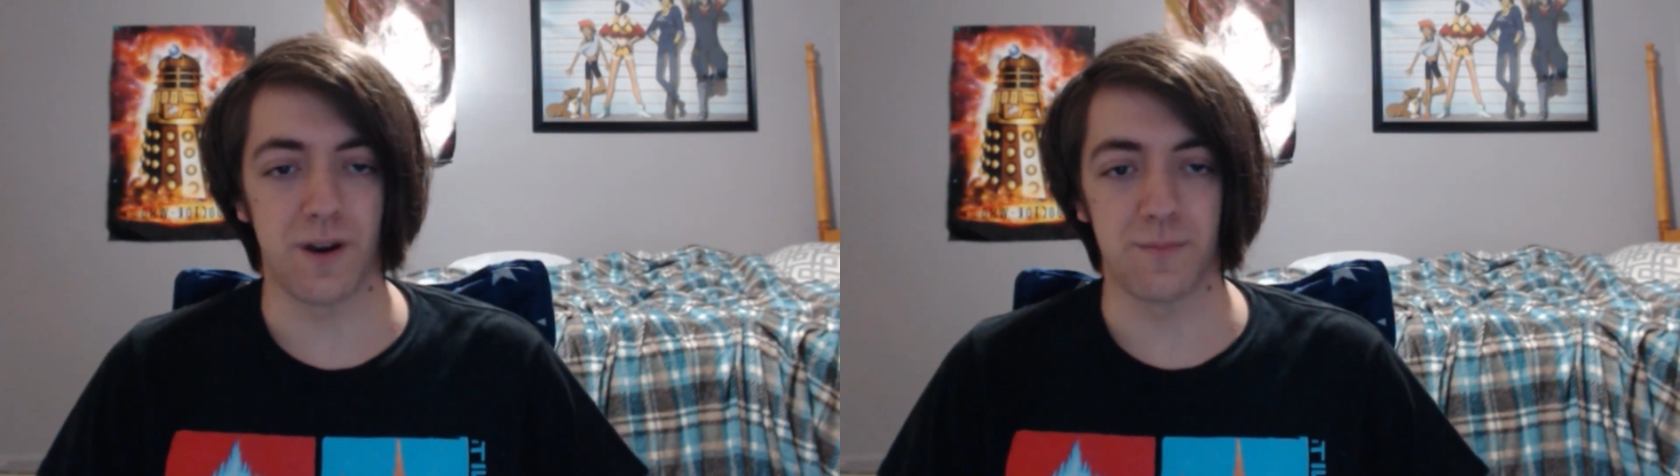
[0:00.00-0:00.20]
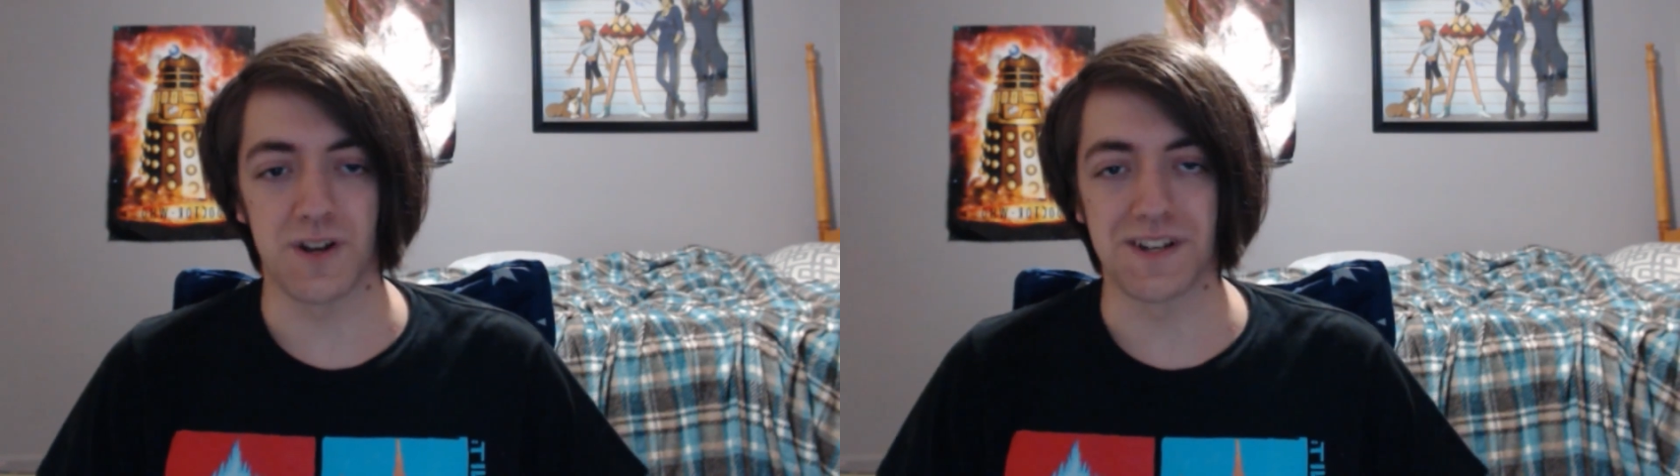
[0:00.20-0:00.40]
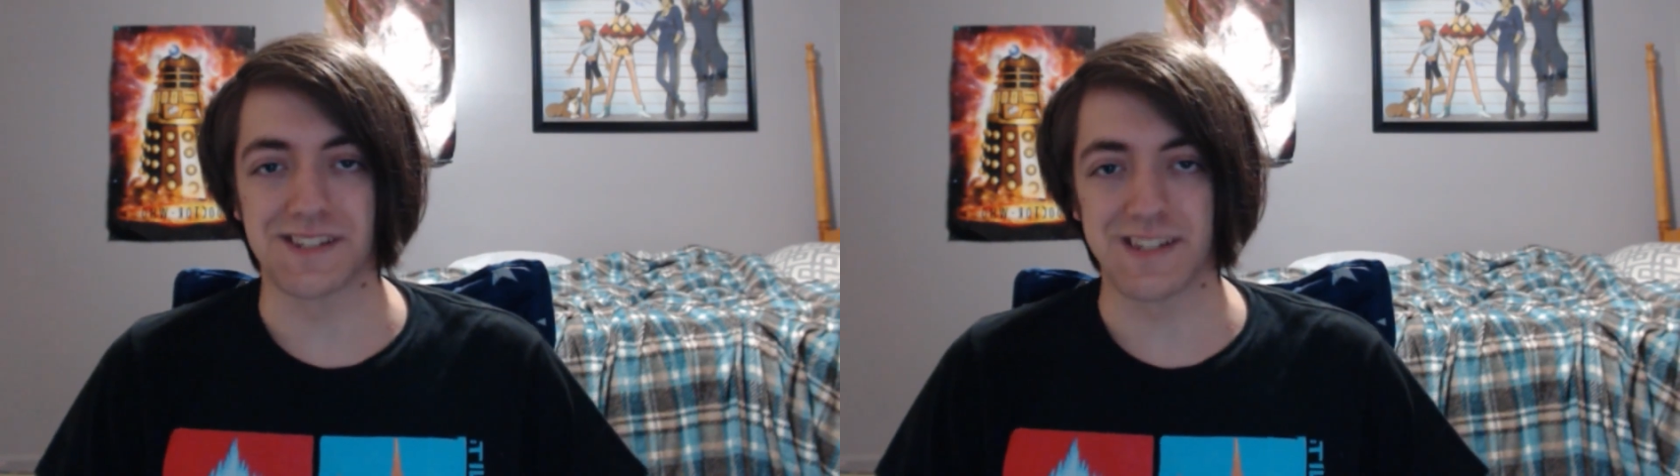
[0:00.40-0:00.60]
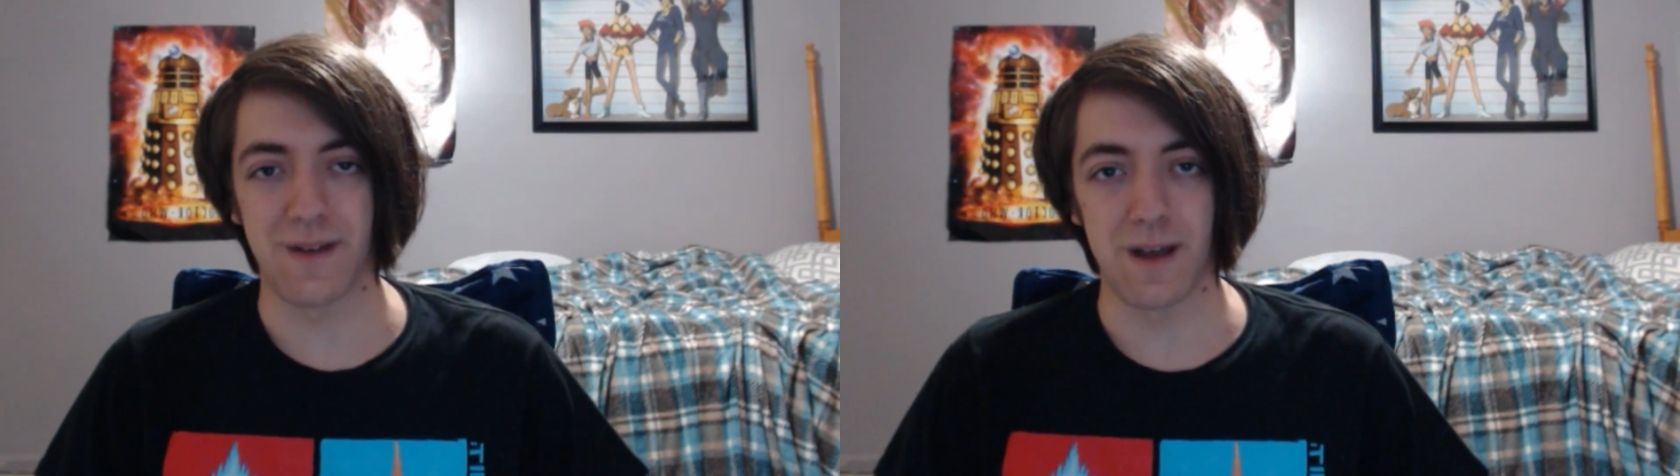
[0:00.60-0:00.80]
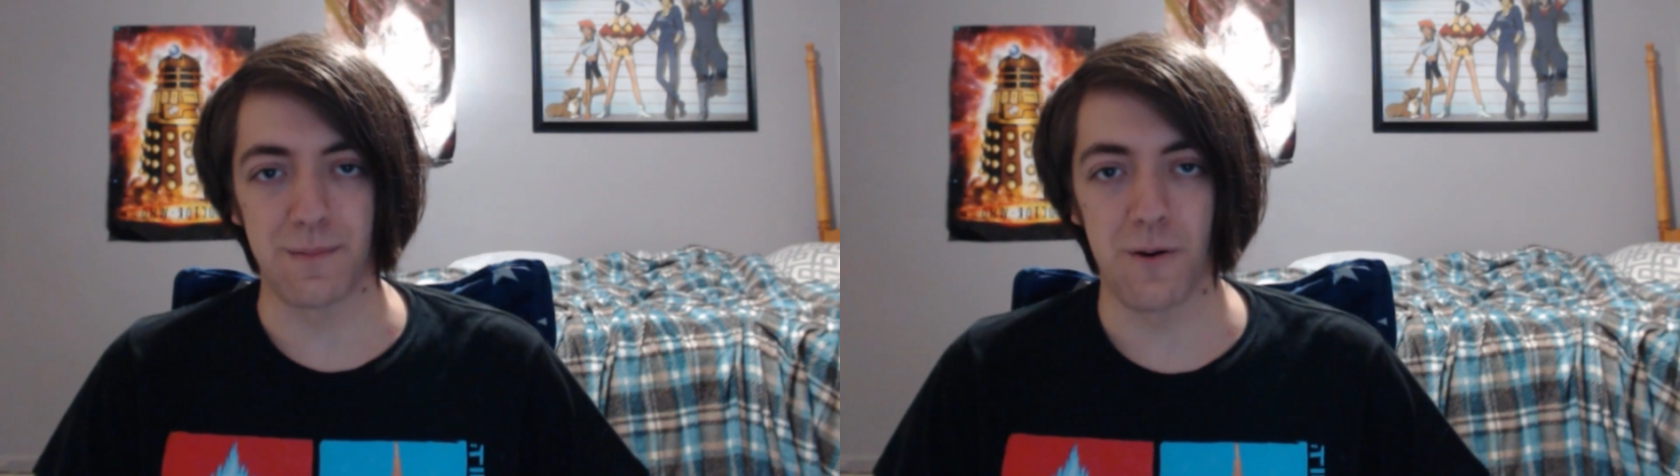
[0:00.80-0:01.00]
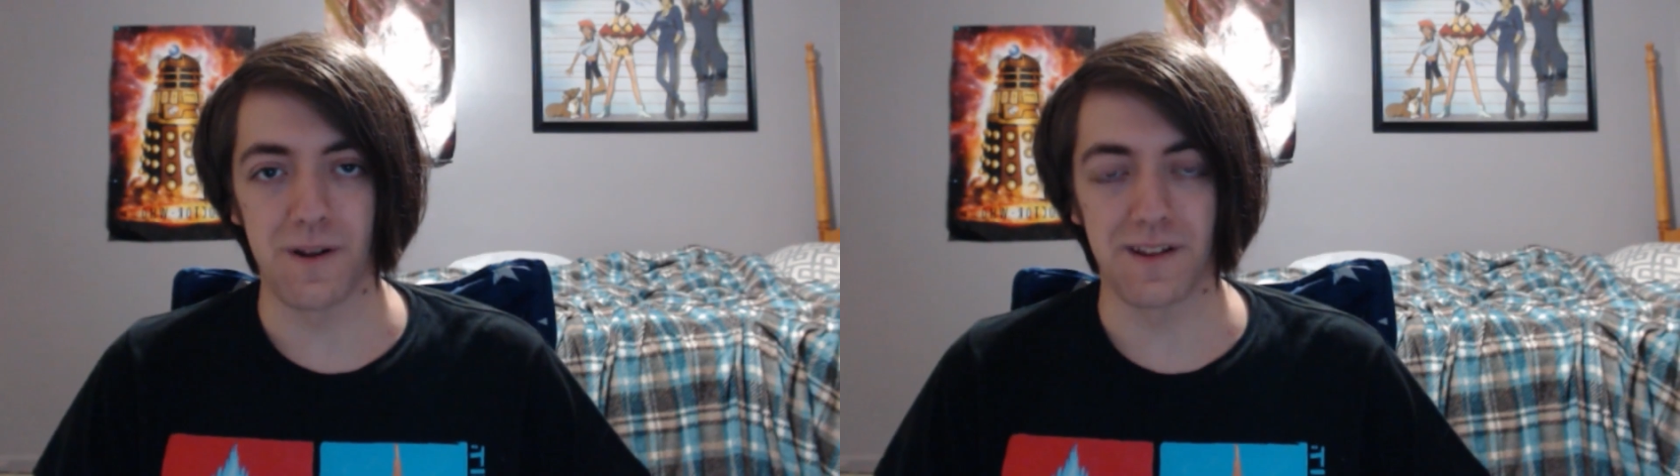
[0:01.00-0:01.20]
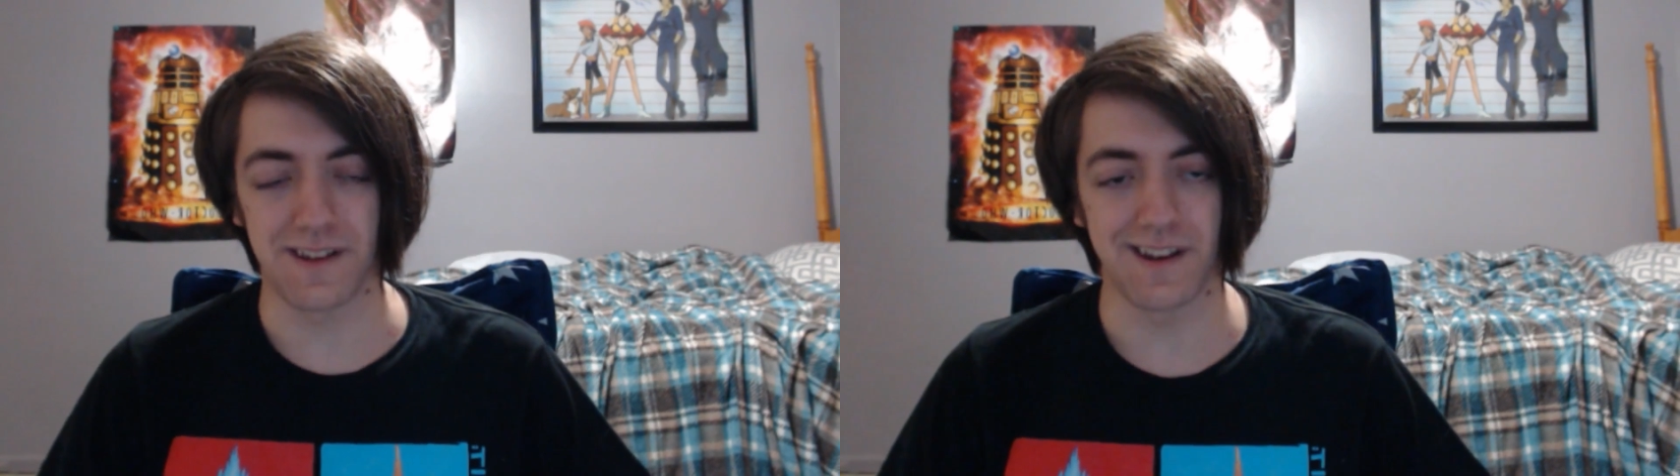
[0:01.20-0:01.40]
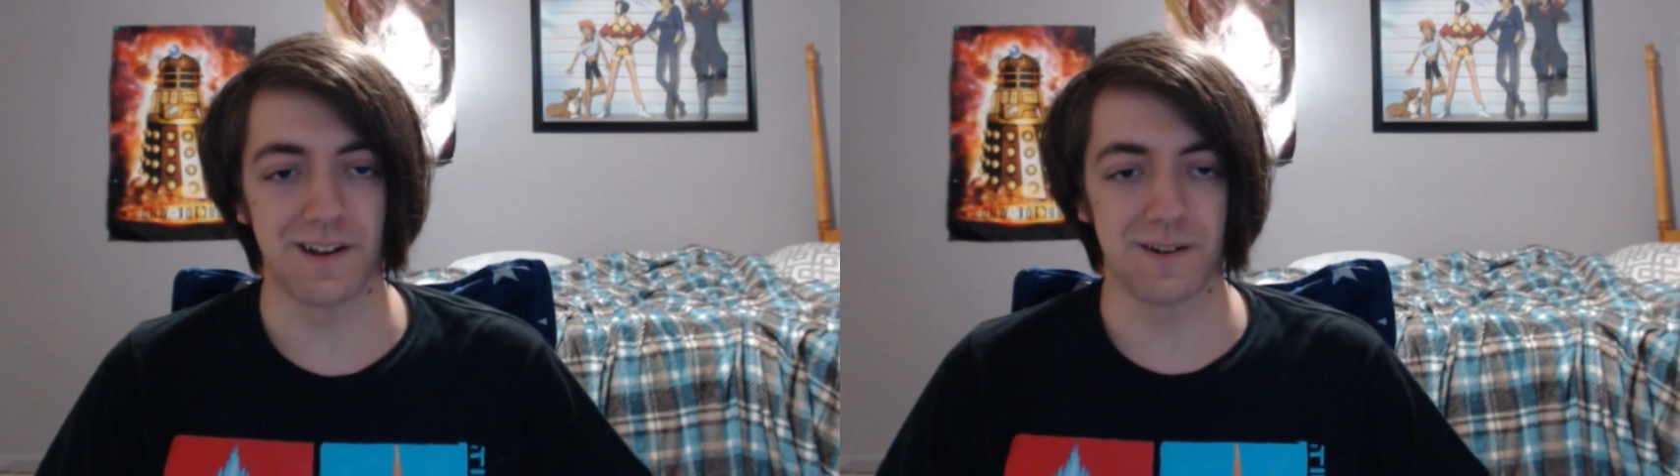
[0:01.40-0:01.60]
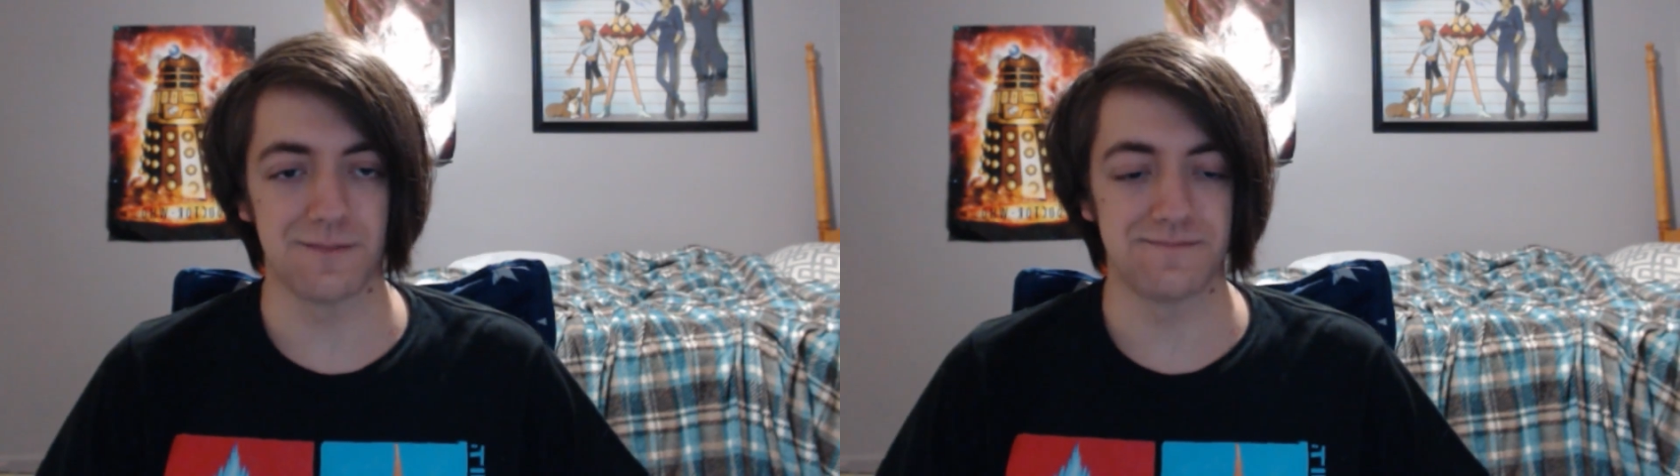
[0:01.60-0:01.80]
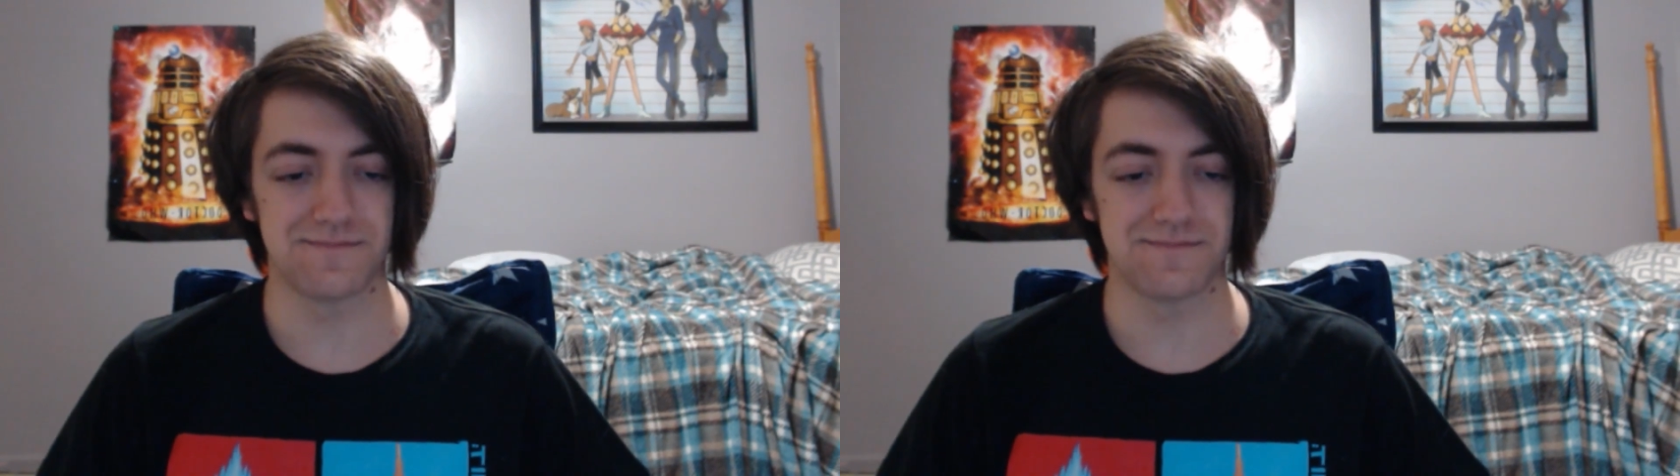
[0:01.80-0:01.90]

when I'm trying to see my opponent, you know?